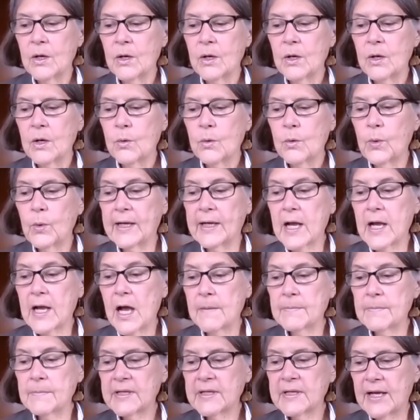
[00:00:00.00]
We come
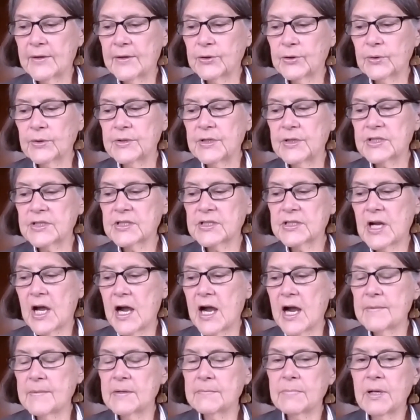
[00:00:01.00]
together in this time
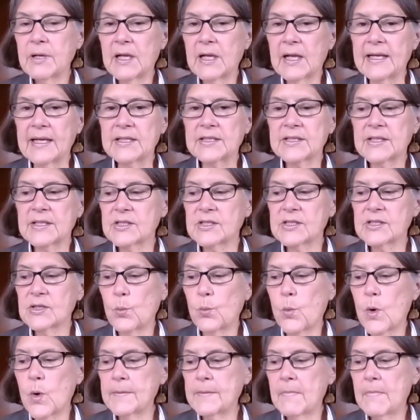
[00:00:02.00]
and place as the
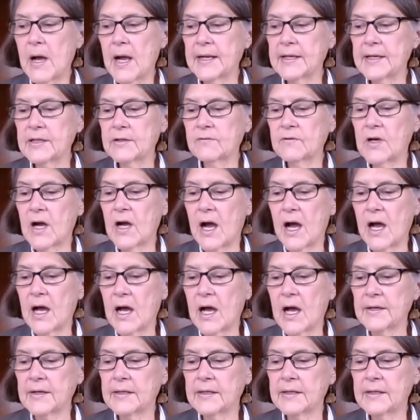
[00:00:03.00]
one mind of God.